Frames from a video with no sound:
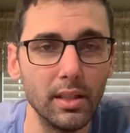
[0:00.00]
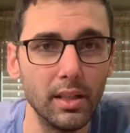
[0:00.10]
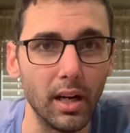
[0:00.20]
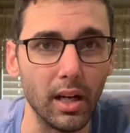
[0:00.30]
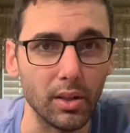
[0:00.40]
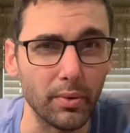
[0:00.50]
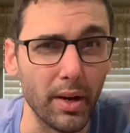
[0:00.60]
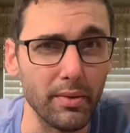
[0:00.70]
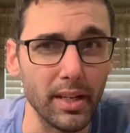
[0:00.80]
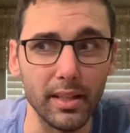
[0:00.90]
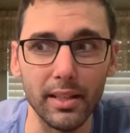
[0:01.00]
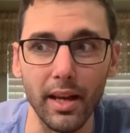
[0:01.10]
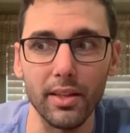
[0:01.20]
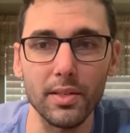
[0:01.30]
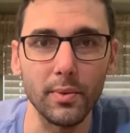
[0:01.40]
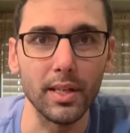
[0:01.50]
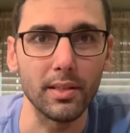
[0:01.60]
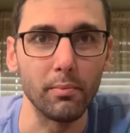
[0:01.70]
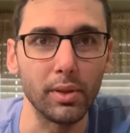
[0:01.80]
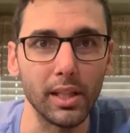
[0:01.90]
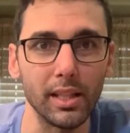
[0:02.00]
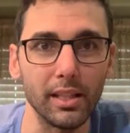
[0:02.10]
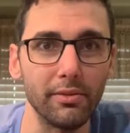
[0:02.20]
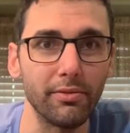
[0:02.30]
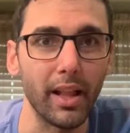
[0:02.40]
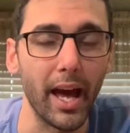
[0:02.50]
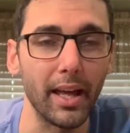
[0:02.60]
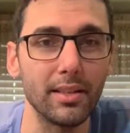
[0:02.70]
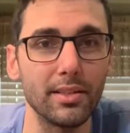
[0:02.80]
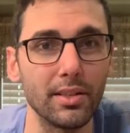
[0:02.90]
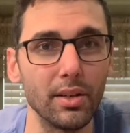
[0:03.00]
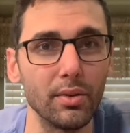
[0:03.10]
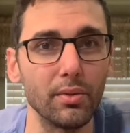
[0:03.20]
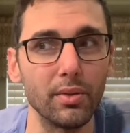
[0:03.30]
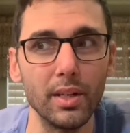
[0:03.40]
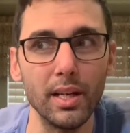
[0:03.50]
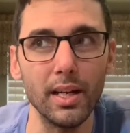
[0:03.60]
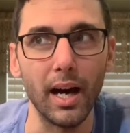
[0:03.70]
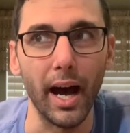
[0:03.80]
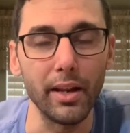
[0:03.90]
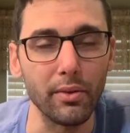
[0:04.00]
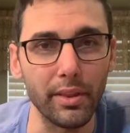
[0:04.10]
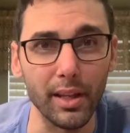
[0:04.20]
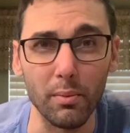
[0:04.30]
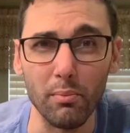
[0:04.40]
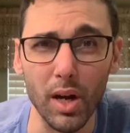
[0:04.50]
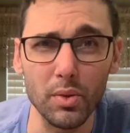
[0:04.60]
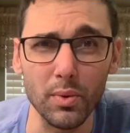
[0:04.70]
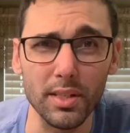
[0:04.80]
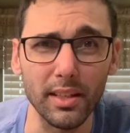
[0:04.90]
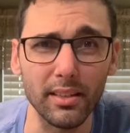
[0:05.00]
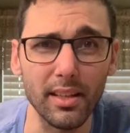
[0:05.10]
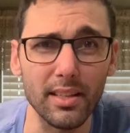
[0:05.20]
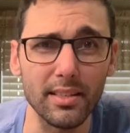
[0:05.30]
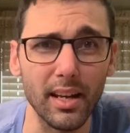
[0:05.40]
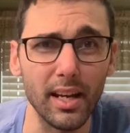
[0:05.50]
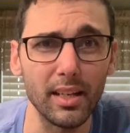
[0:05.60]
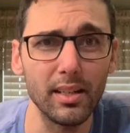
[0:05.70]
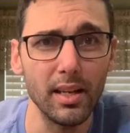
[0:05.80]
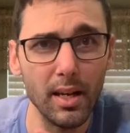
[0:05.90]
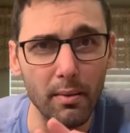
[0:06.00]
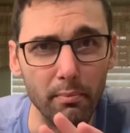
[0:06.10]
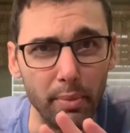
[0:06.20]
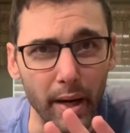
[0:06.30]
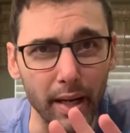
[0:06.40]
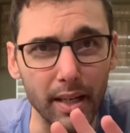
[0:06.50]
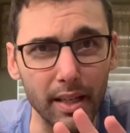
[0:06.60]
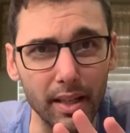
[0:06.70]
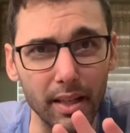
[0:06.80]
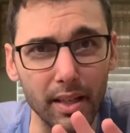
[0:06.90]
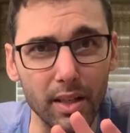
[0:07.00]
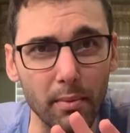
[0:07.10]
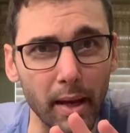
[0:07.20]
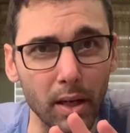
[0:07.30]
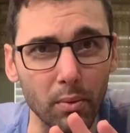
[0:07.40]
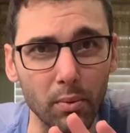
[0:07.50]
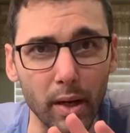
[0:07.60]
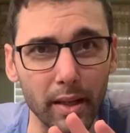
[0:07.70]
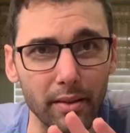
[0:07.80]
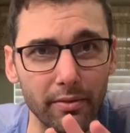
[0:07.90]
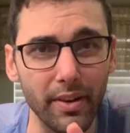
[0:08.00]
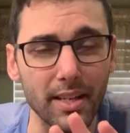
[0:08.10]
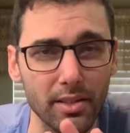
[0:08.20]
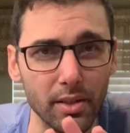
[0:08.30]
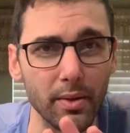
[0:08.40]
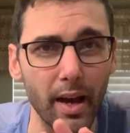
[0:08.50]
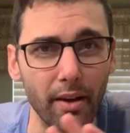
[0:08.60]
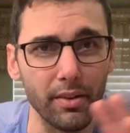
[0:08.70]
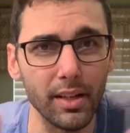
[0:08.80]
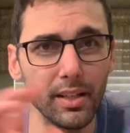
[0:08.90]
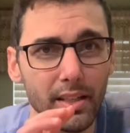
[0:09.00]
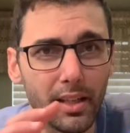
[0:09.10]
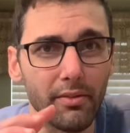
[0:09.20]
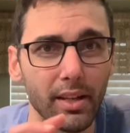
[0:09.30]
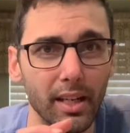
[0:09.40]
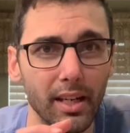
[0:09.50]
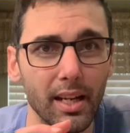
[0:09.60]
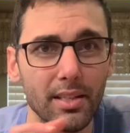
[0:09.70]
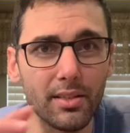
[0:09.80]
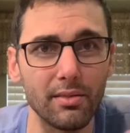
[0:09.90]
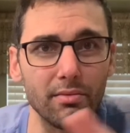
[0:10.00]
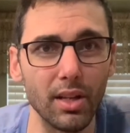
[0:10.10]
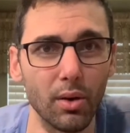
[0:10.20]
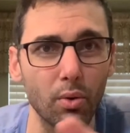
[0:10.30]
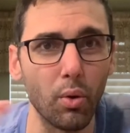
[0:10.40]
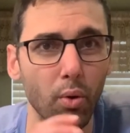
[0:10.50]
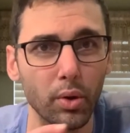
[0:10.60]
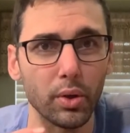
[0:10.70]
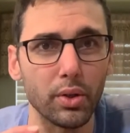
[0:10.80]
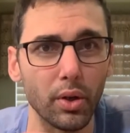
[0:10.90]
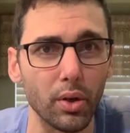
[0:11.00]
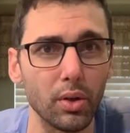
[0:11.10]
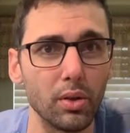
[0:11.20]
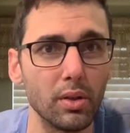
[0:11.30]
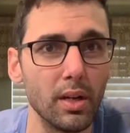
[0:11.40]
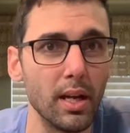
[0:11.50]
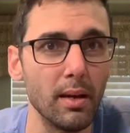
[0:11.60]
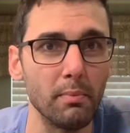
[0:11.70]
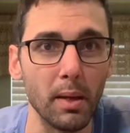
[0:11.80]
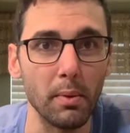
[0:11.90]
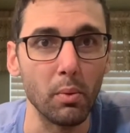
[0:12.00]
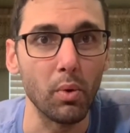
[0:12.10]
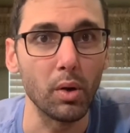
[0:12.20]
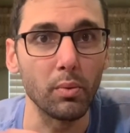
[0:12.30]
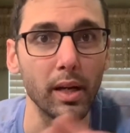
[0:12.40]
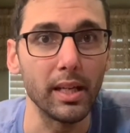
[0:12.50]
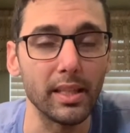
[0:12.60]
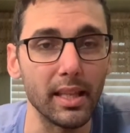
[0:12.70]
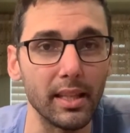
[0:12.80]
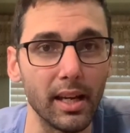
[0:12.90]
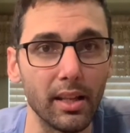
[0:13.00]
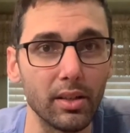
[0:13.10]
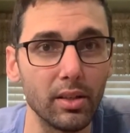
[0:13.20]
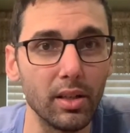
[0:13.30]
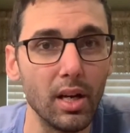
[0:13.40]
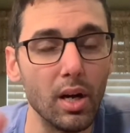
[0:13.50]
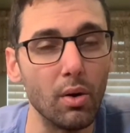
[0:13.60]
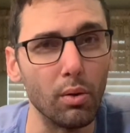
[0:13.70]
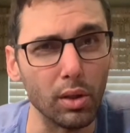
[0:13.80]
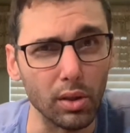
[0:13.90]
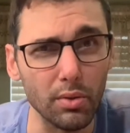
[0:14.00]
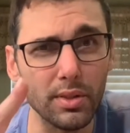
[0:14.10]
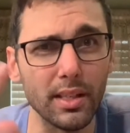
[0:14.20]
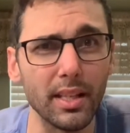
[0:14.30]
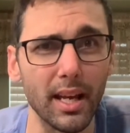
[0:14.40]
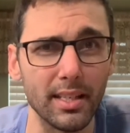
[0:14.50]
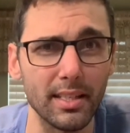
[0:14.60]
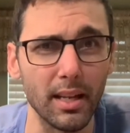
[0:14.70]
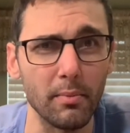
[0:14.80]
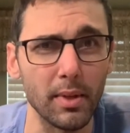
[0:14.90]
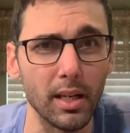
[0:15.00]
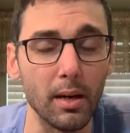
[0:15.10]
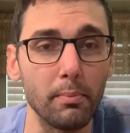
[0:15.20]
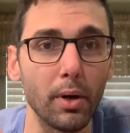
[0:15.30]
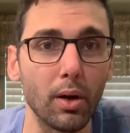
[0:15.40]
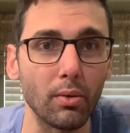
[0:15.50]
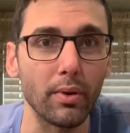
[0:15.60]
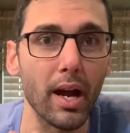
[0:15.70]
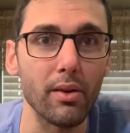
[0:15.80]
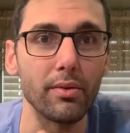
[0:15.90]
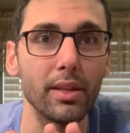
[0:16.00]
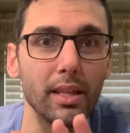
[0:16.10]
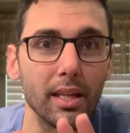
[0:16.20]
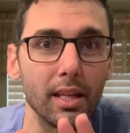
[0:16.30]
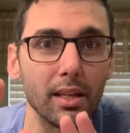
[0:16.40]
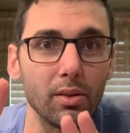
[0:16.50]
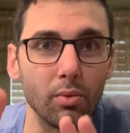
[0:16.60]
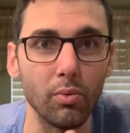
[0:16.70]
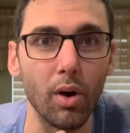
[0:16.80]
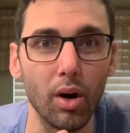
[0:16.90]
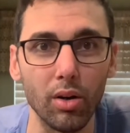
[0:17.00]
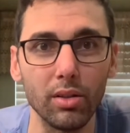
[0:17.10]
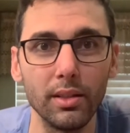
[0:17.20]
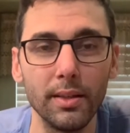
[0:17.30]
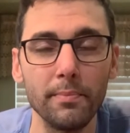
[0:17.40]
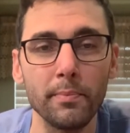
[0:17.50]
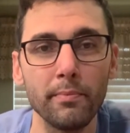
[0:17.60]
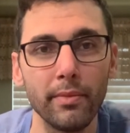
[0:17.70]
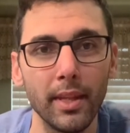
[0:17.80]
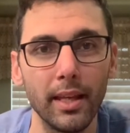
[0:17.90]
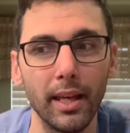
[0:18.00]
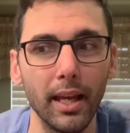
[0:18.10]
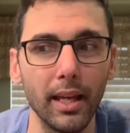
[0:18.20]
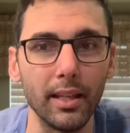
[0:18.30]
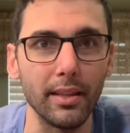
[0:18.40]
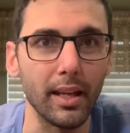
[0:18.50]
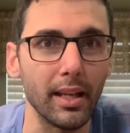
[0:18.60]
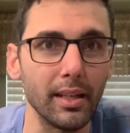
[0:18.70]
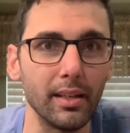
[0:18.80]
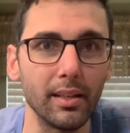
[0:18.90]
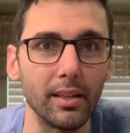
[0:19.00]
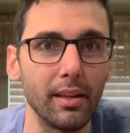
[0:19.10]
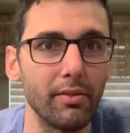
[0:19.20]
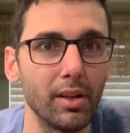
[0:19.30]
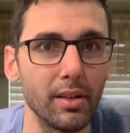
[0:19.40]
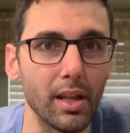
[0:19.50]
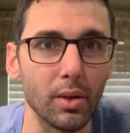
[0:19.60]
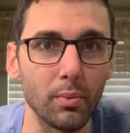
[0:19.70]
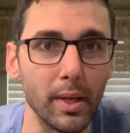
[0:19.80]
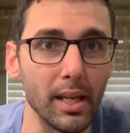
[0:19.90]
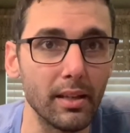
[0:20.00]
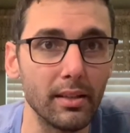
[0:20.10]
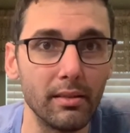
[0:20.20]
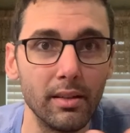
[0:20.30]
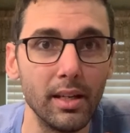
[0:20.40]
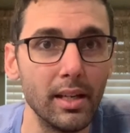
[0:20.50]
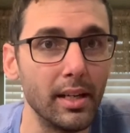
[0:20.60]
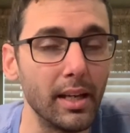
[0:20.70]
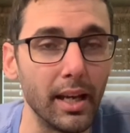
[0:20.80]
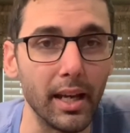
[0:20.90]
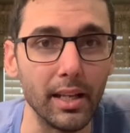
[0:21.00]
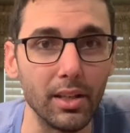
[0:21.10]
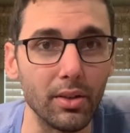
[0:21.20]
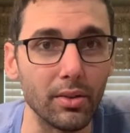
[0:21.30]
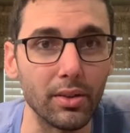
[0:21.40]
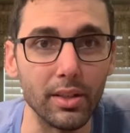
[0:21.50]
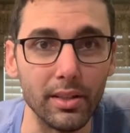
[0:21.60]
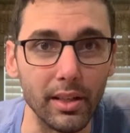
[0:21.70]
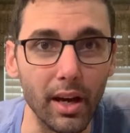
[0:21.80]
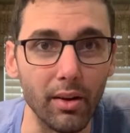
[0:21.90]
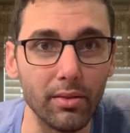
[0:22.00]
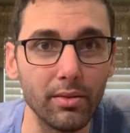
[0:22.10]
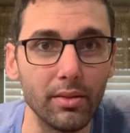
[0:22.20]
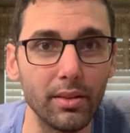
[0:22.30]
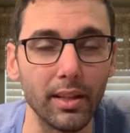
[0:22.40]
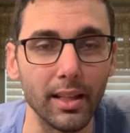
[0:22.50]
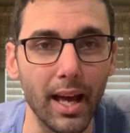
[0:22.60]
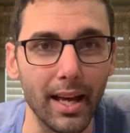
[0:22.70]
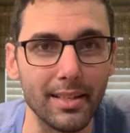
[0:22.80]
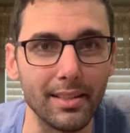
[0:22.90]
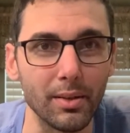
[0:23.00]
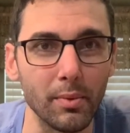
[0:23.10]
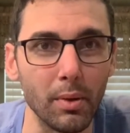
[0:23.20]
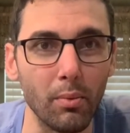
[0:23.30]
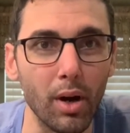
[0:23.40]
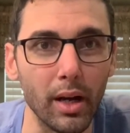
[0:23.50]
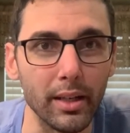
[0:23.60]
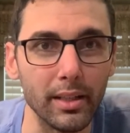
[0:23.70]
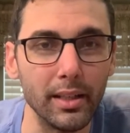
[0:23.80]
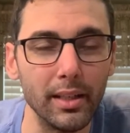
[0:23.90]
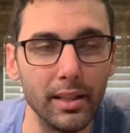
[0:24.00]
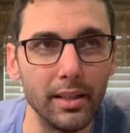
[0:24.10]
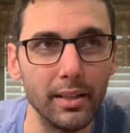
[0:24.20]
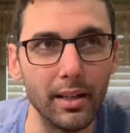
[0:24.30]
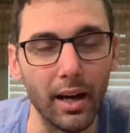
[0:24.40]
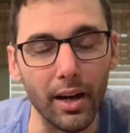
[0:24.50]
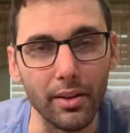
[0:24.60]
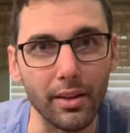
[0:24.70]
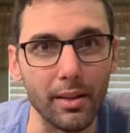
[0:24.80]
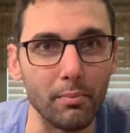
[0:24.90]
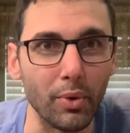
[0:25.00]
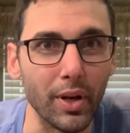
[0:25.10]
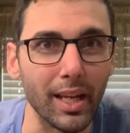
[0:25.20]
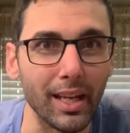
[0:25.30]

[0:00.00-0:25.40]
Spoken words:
all around it. Now this one is completely flat, so I don't think much will stick to the side, but no matter what vessel you have it in, giving a nice, quarter turn, maybe one way and then the other, will loosen that sediment up around the wall, and then give it another week and you're good to go. The last thing we want, other than breaking